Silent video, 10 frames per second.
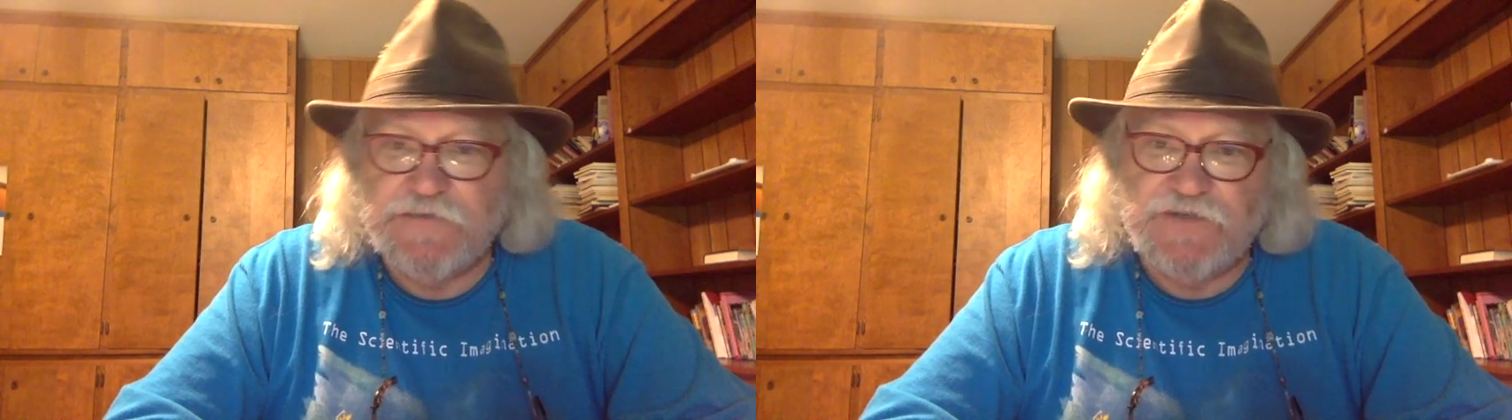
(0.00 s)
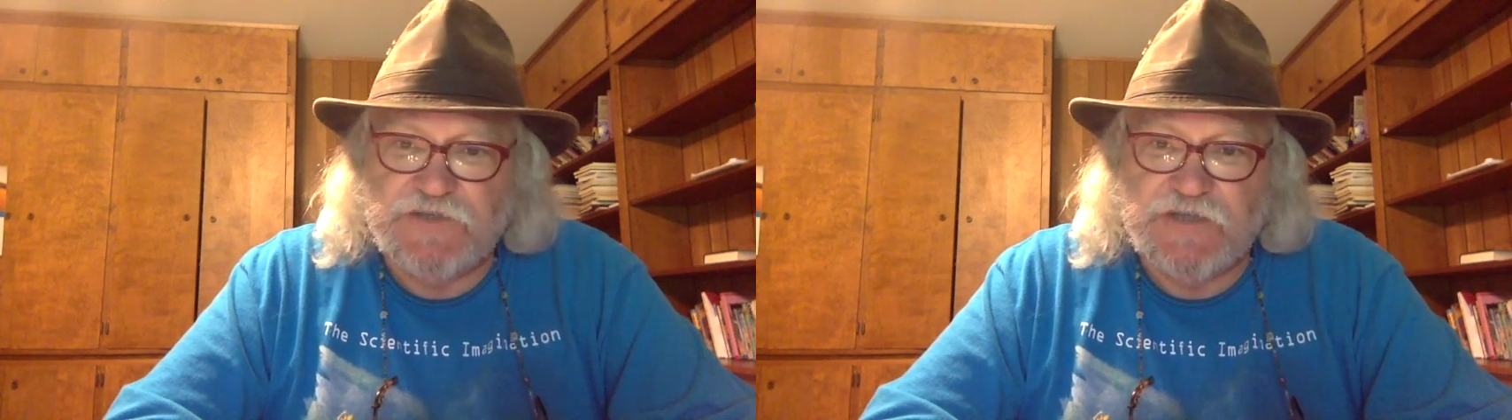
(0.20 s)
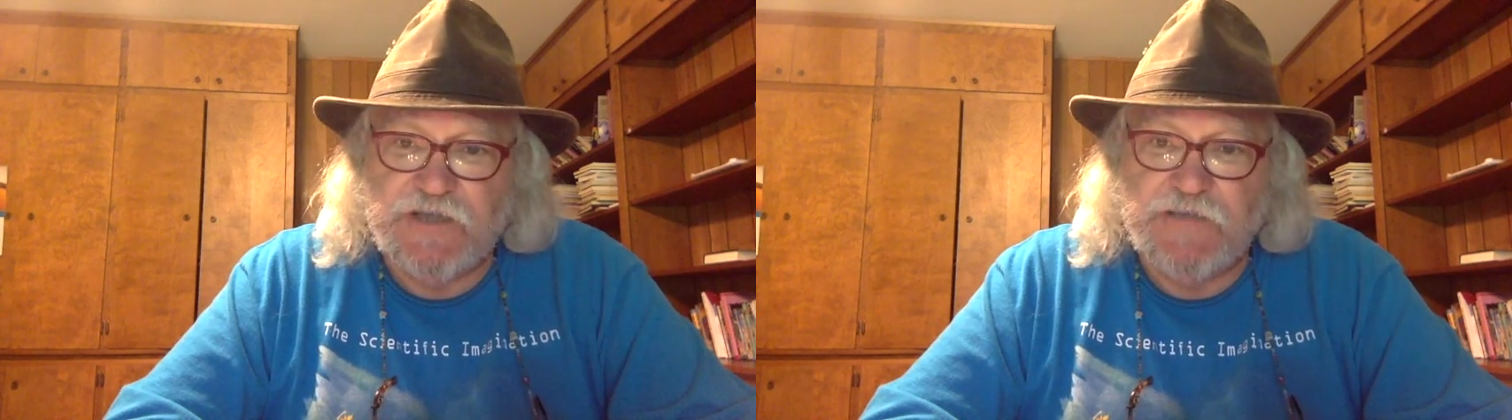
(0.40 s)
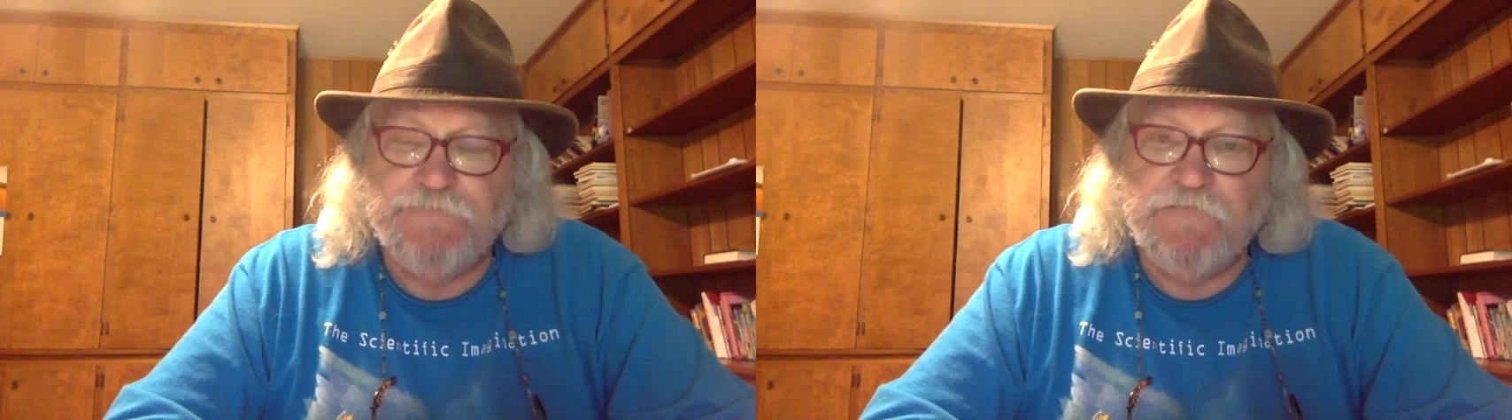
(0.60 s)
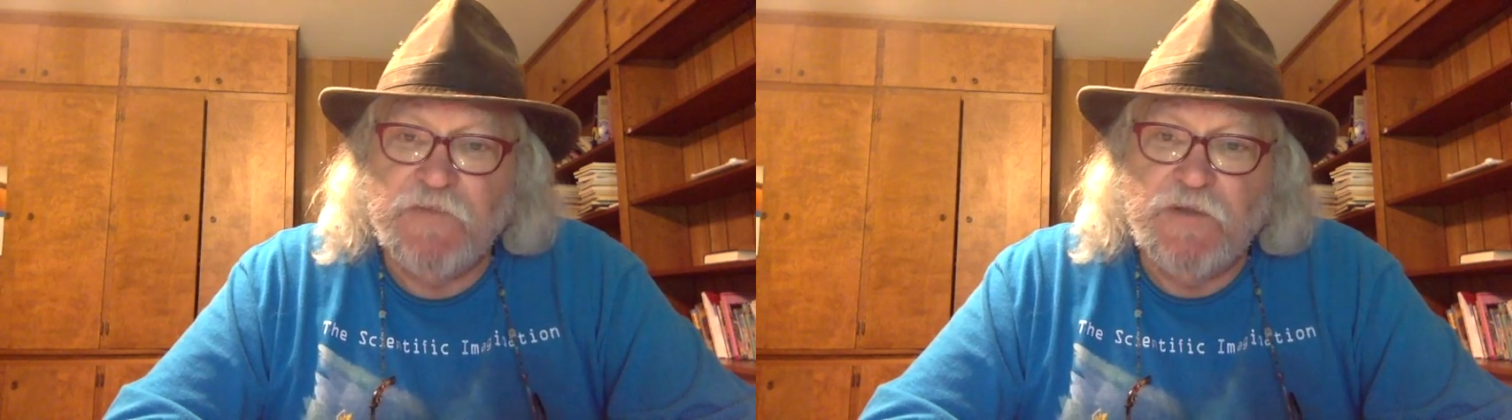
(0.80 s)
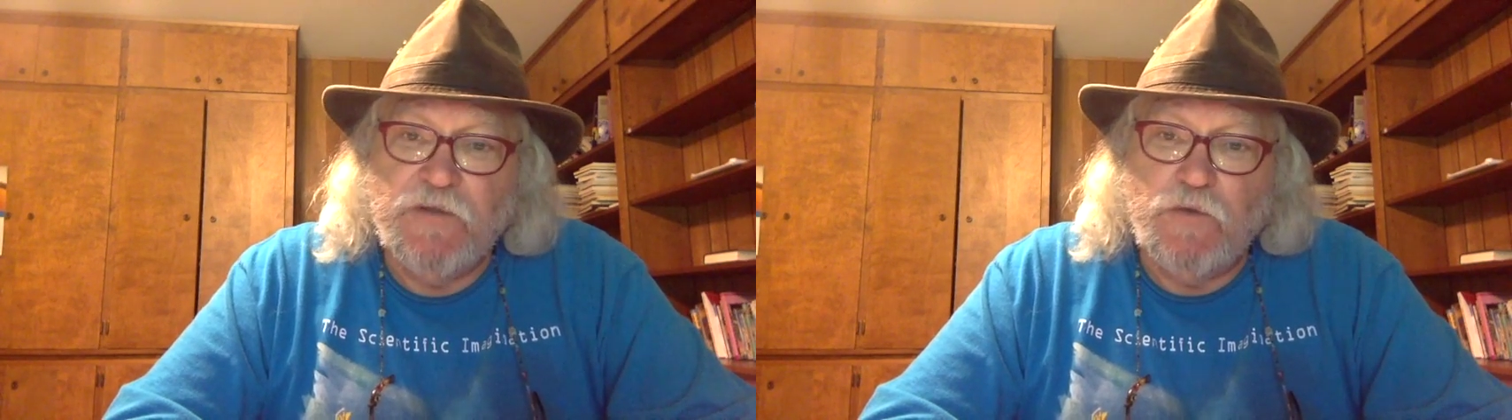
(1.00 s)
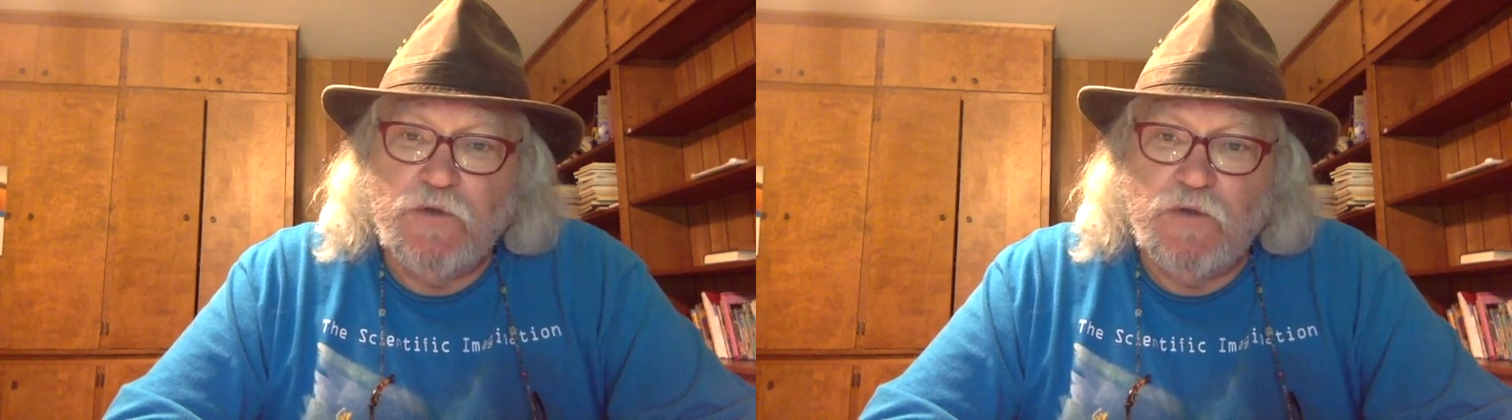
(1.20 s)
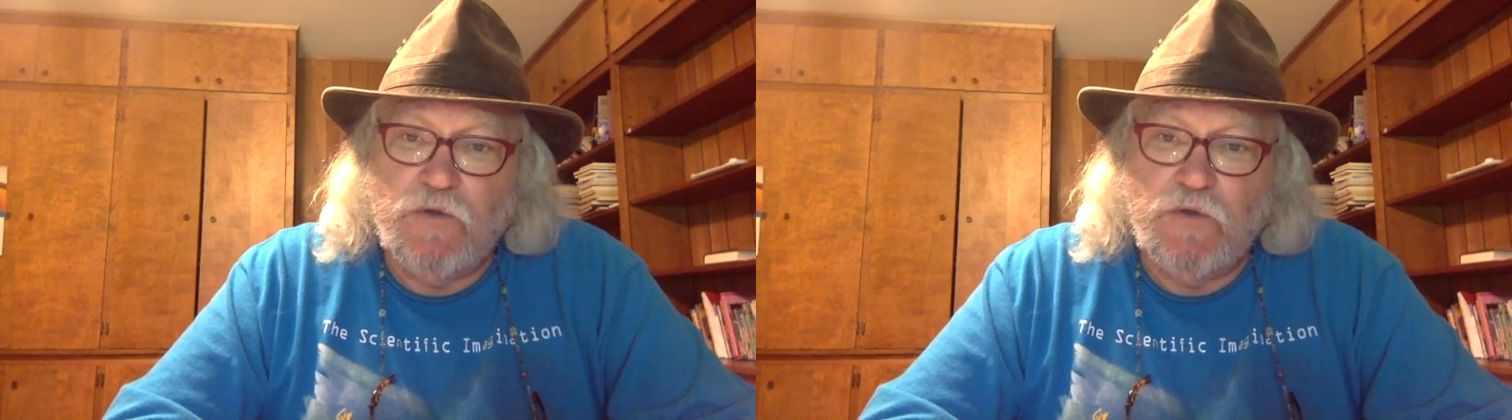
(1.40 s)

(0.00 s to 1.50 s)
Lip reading: The same will